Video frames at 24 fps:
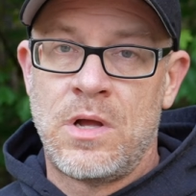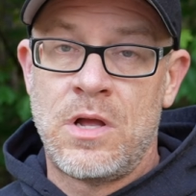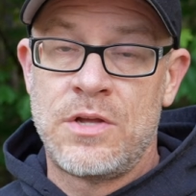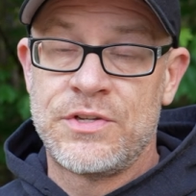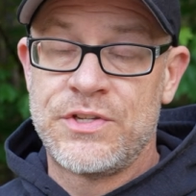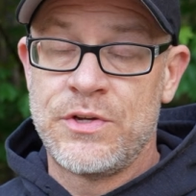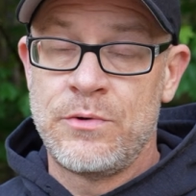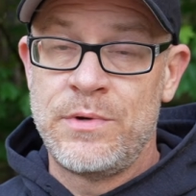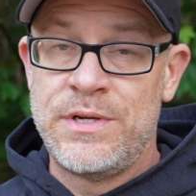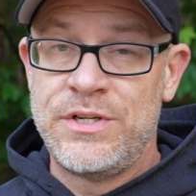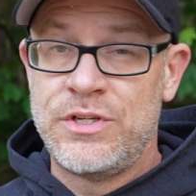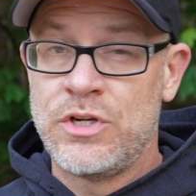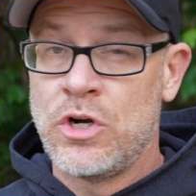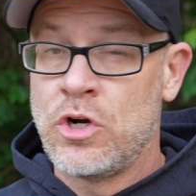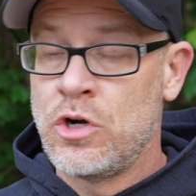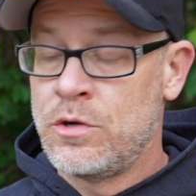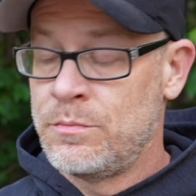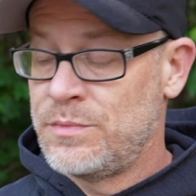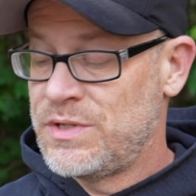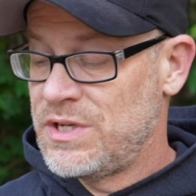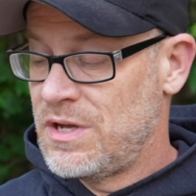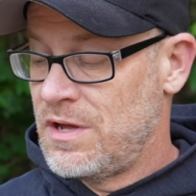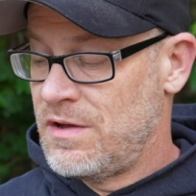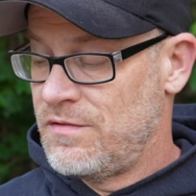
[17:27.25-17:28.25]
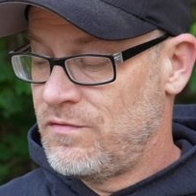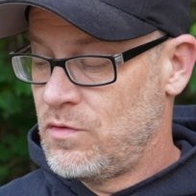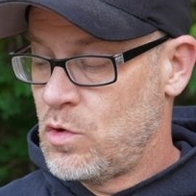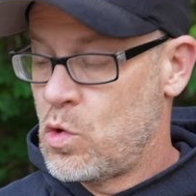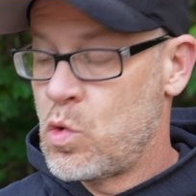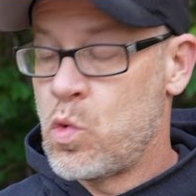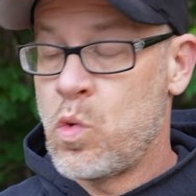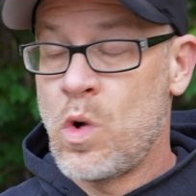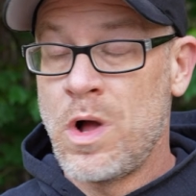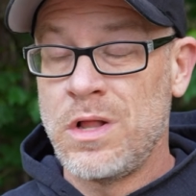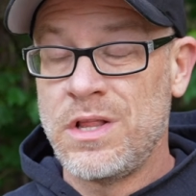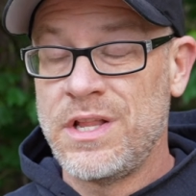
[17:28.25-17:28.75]
Also, in terms of
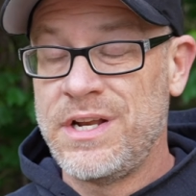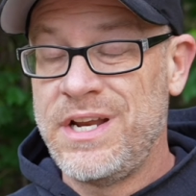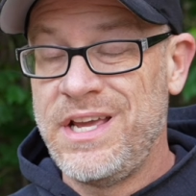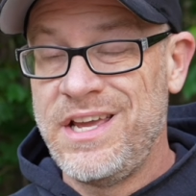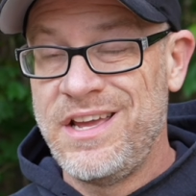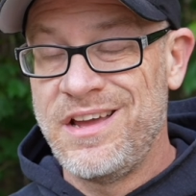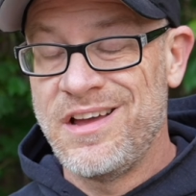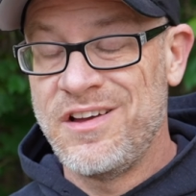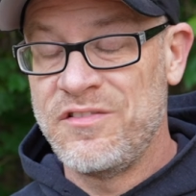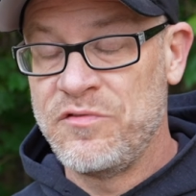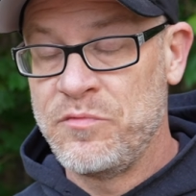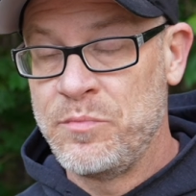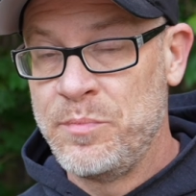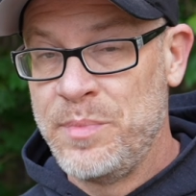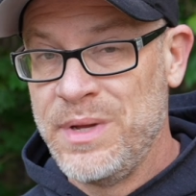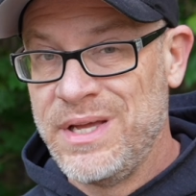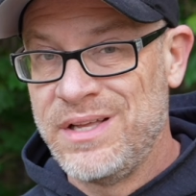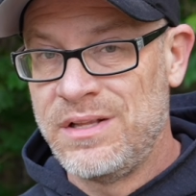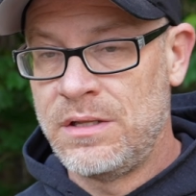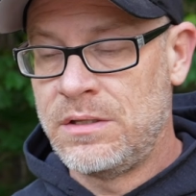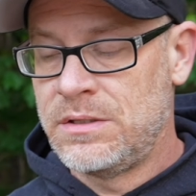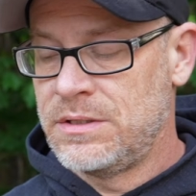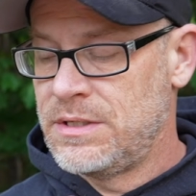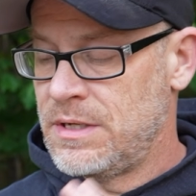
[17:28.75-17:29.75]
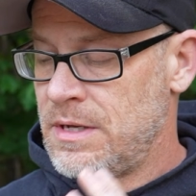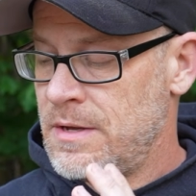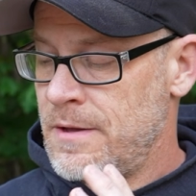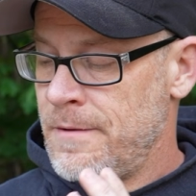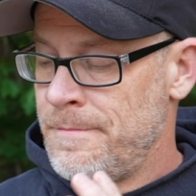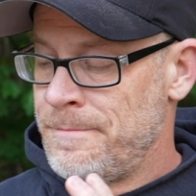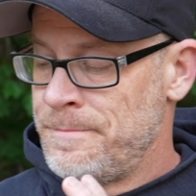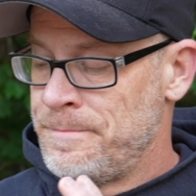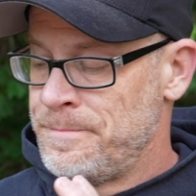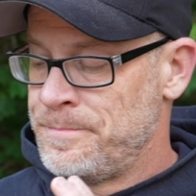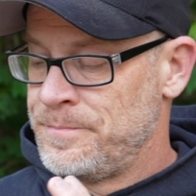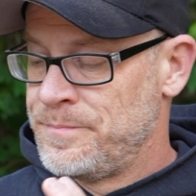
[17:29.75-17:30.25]
quality of build,
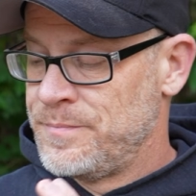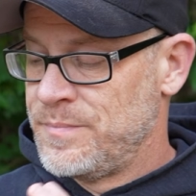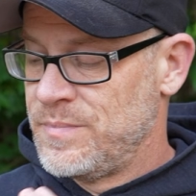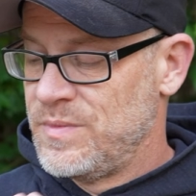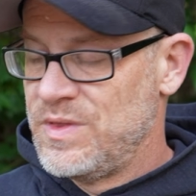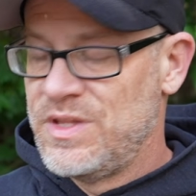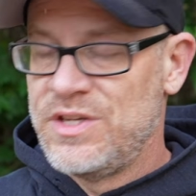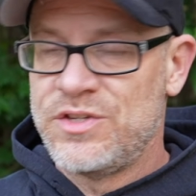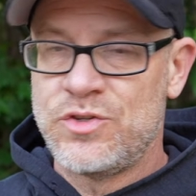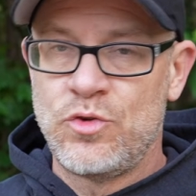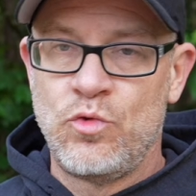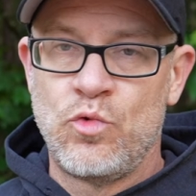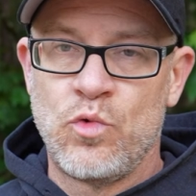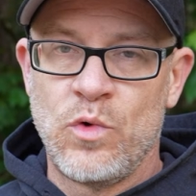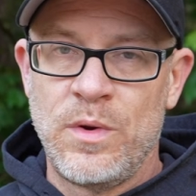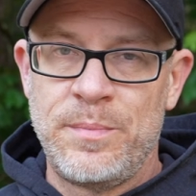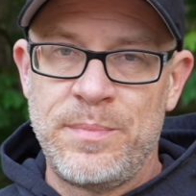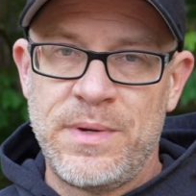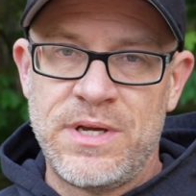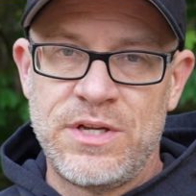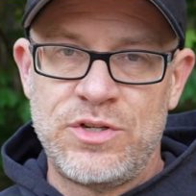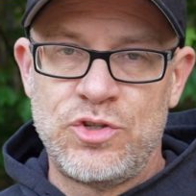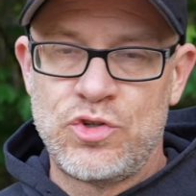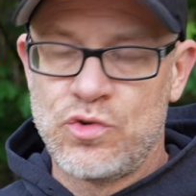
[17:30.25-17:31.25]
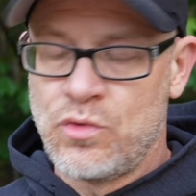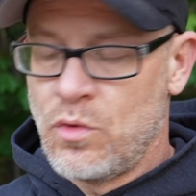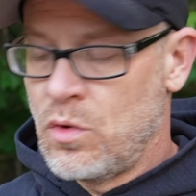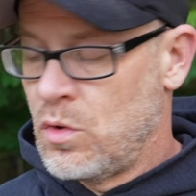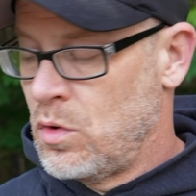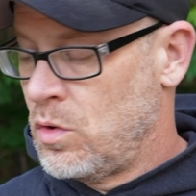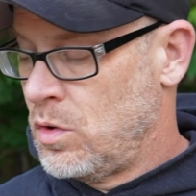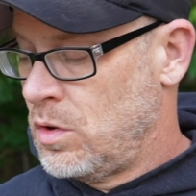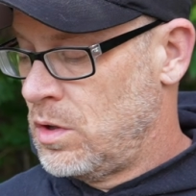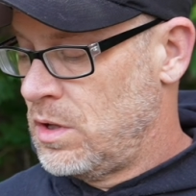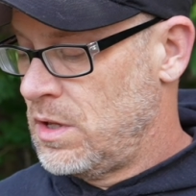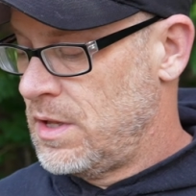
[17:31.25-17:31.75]
this grip
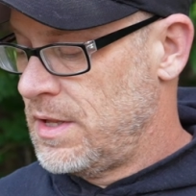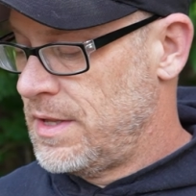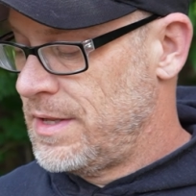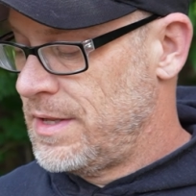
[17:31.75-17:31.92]
control